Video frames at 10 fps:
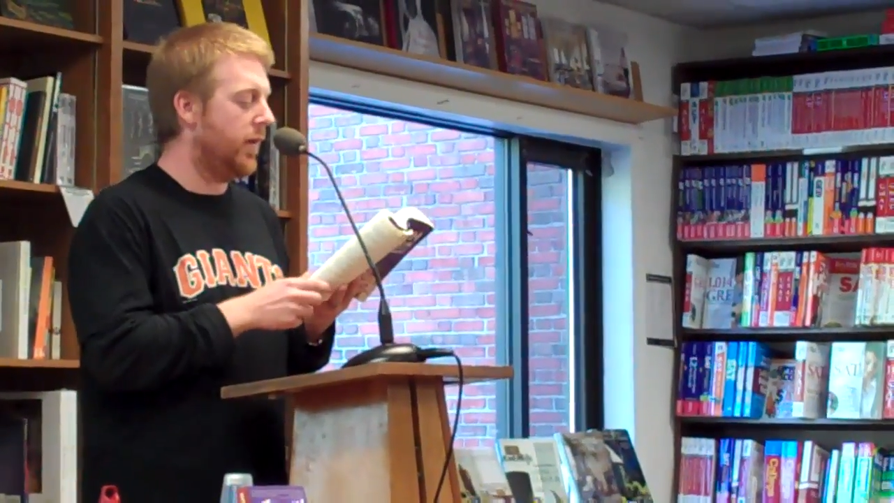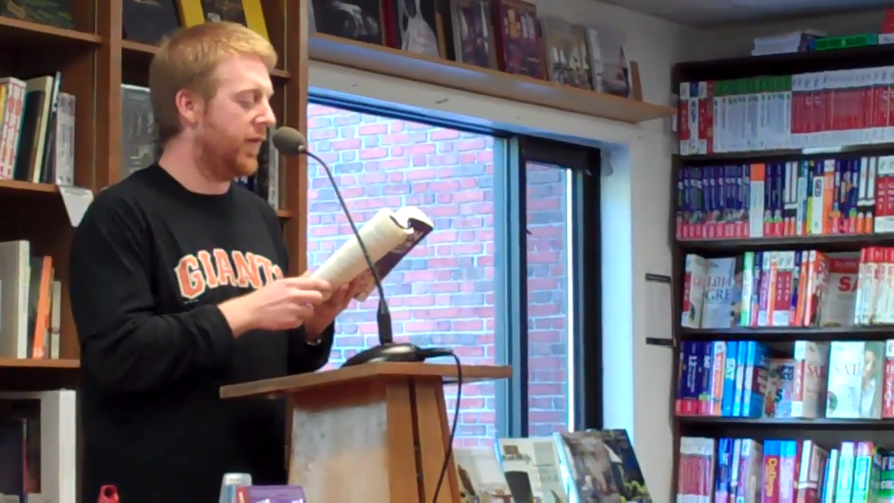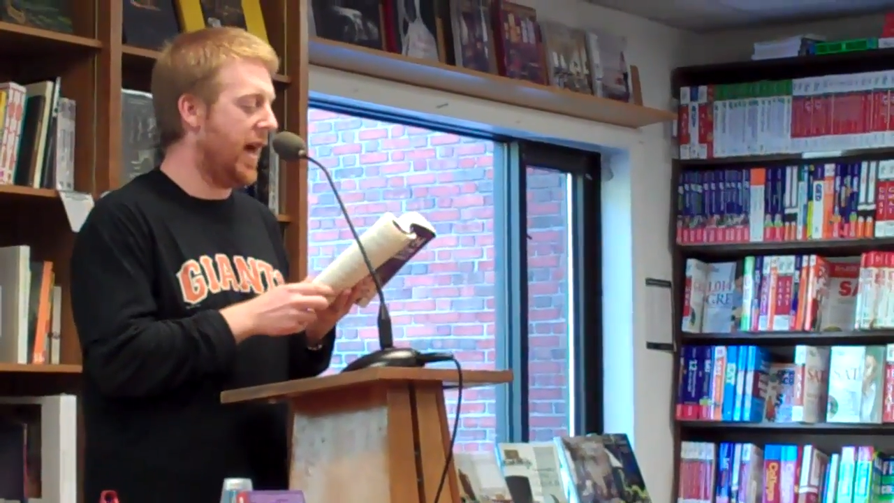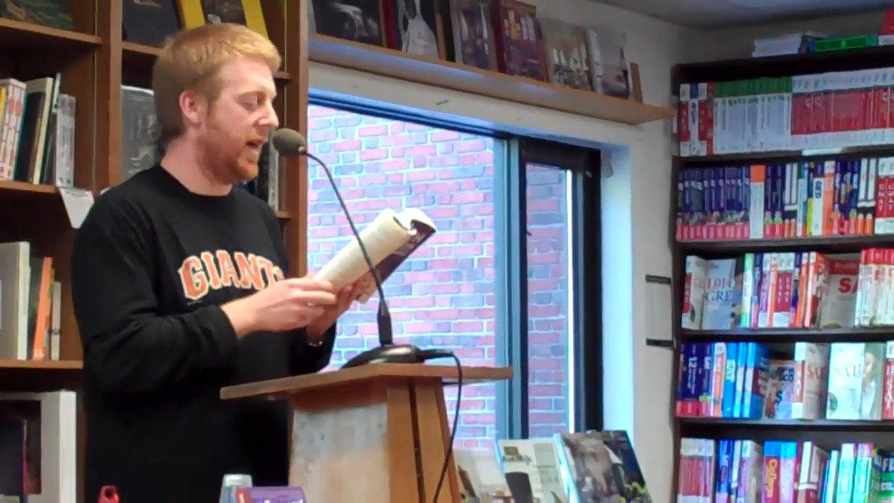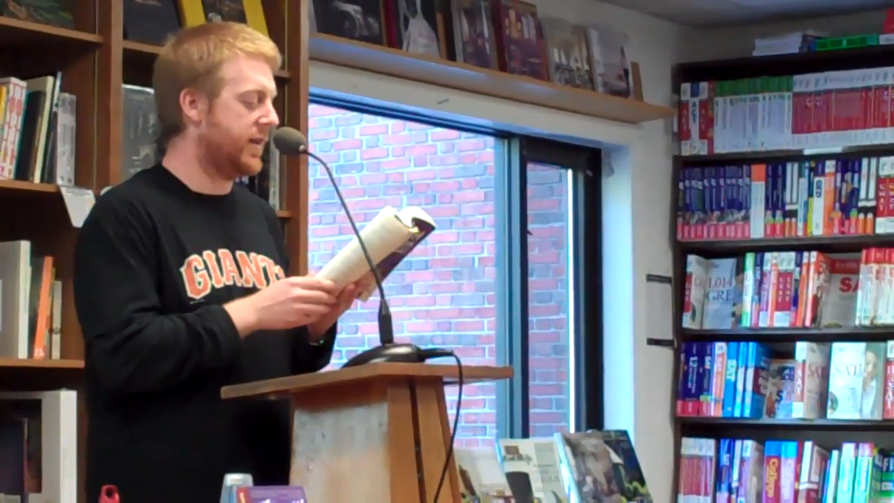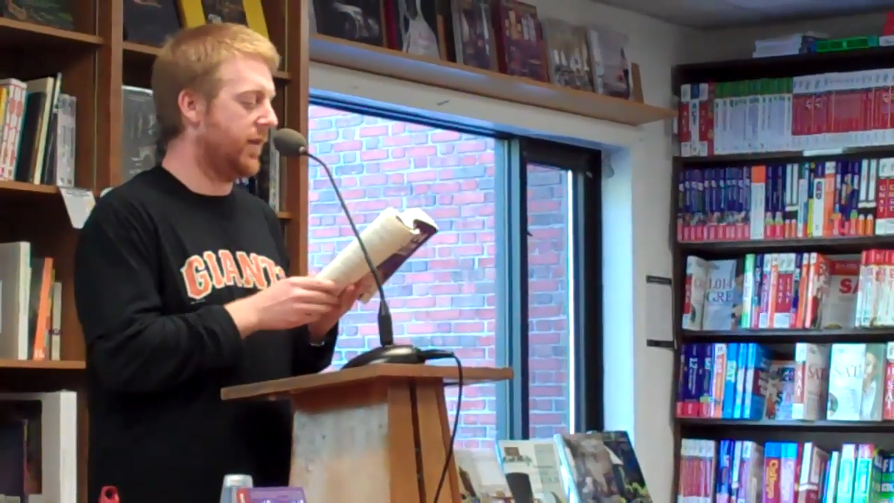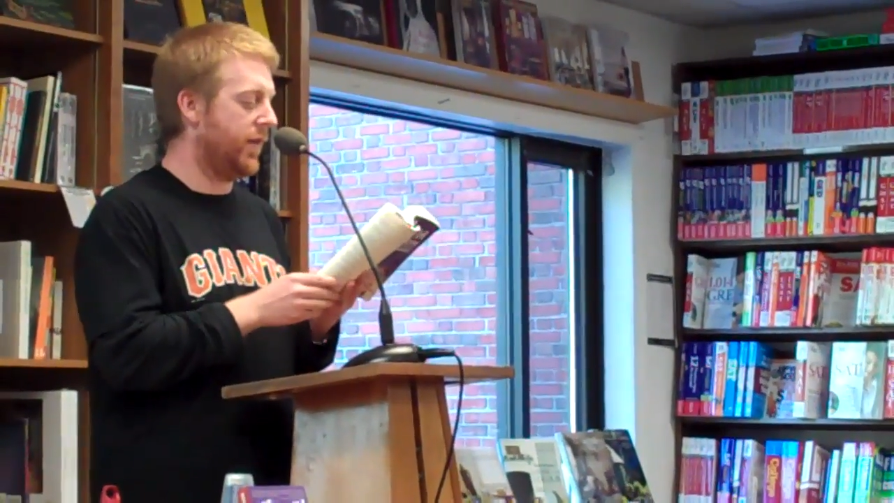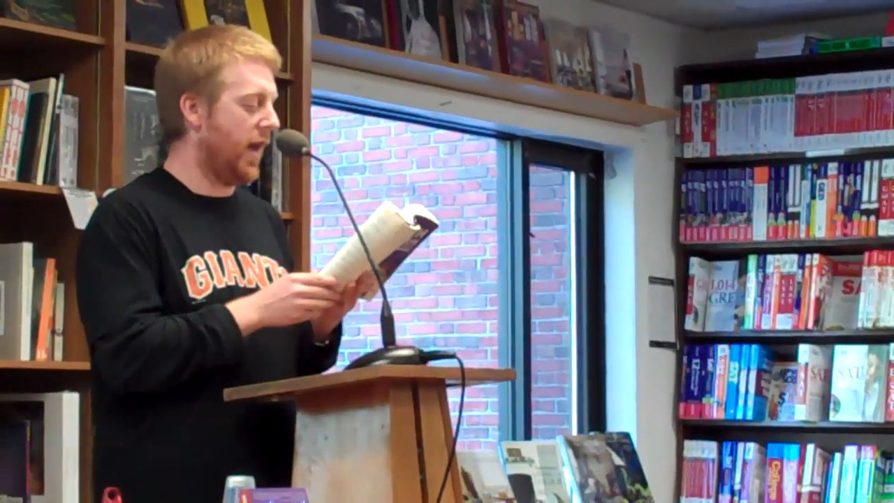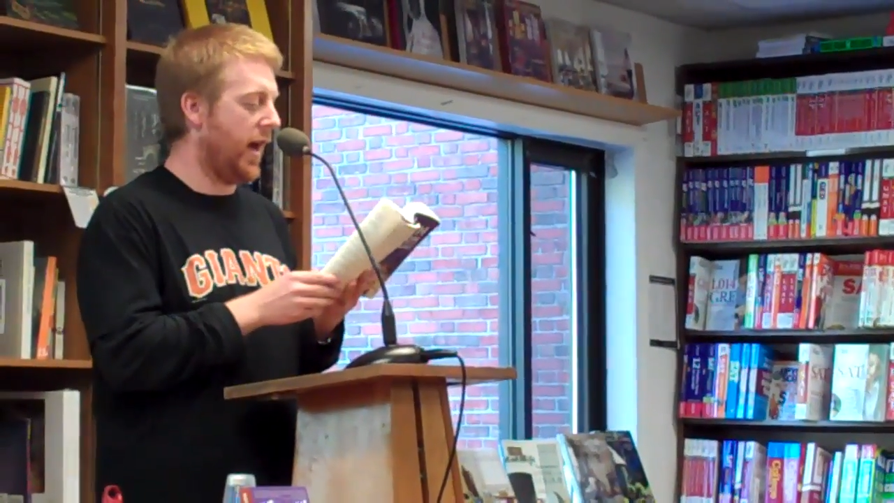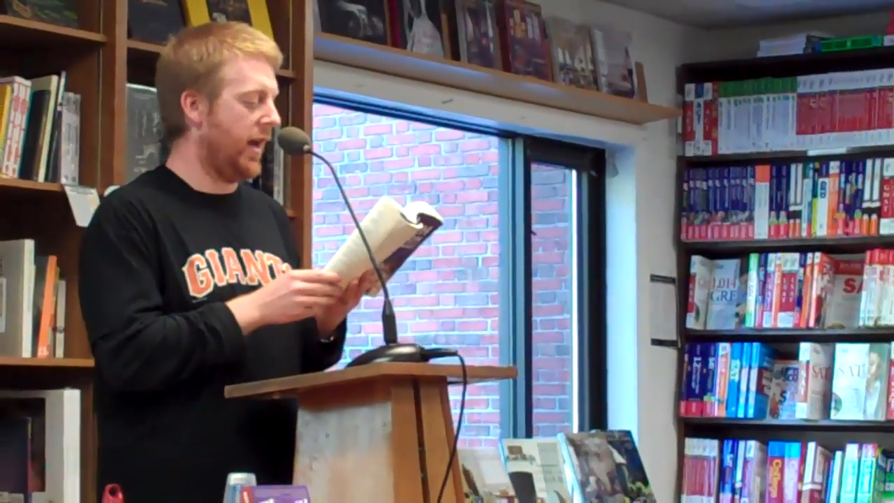Flags to
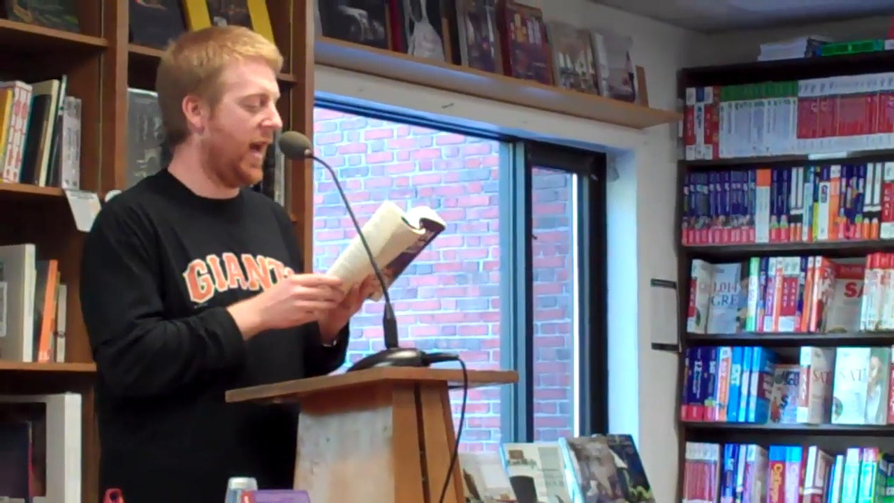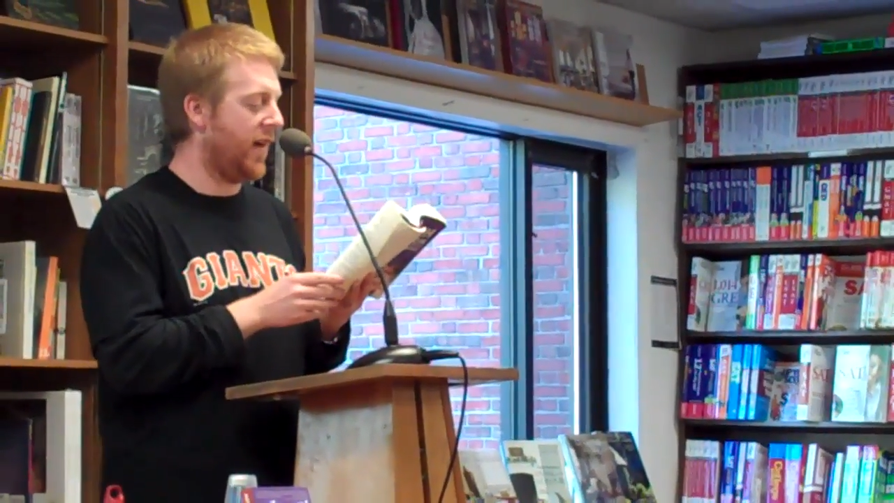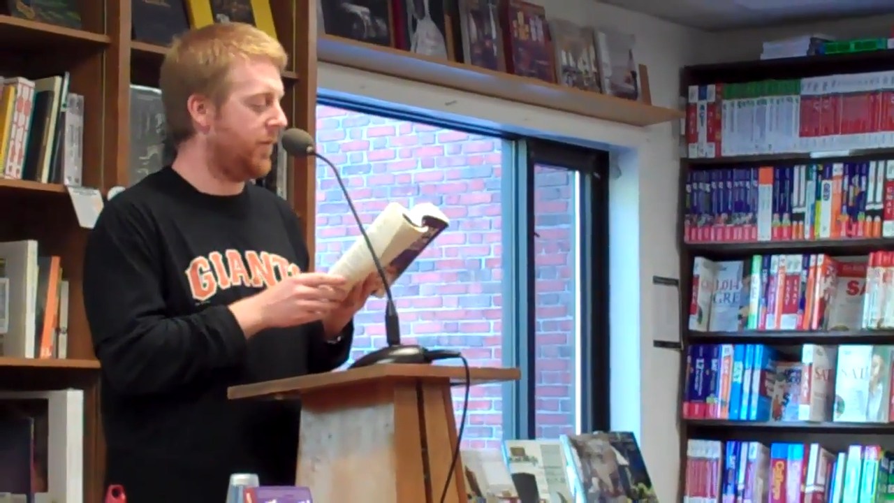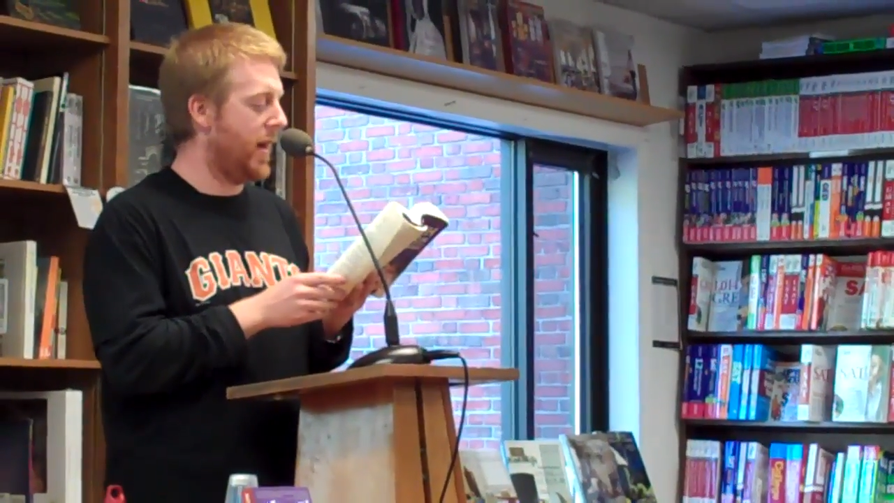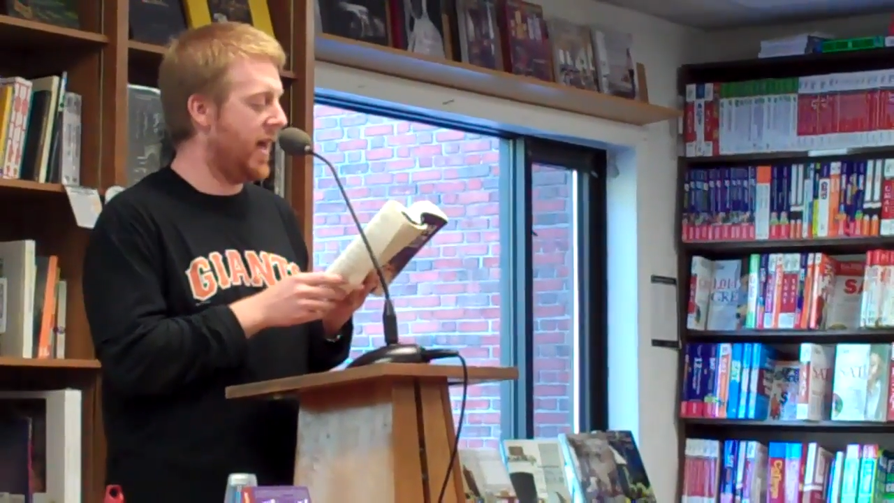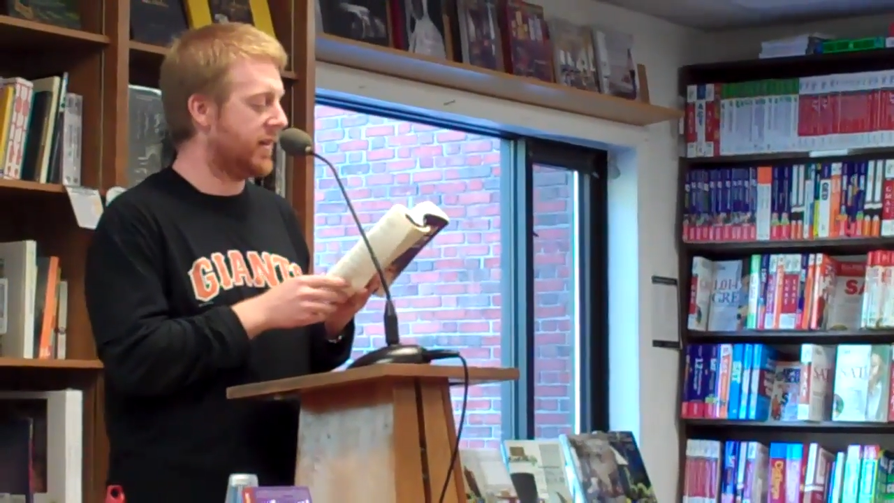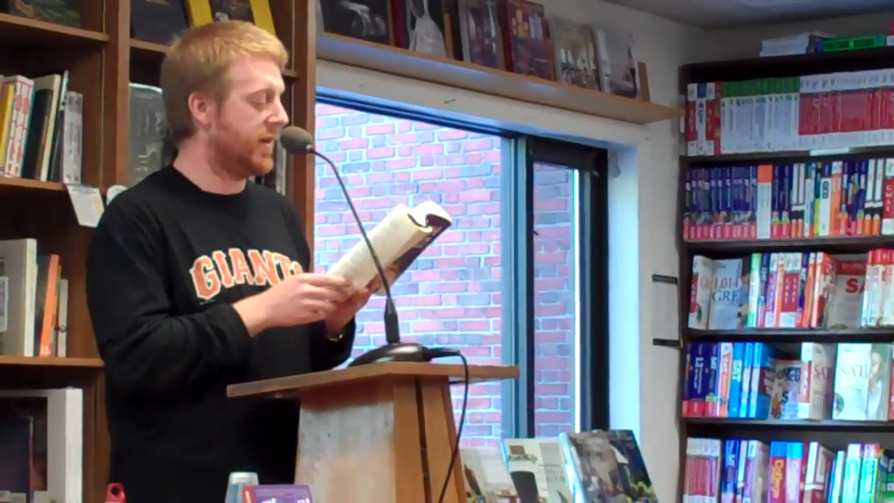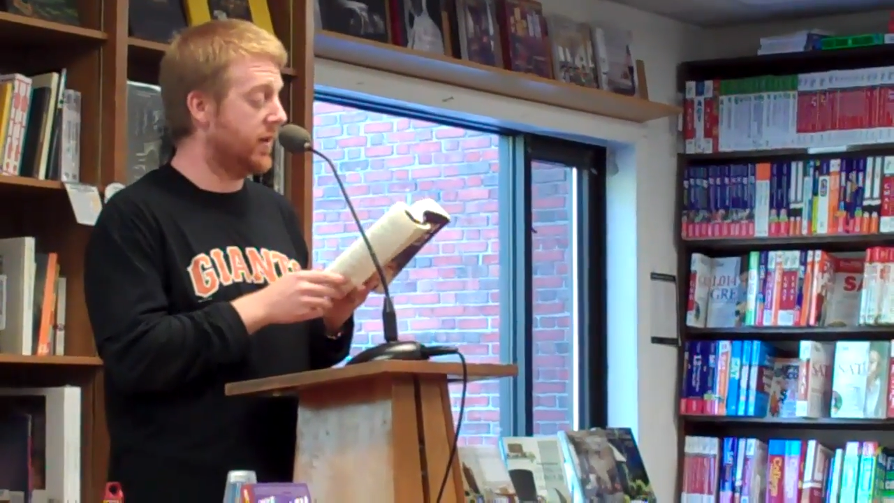fly at half-mast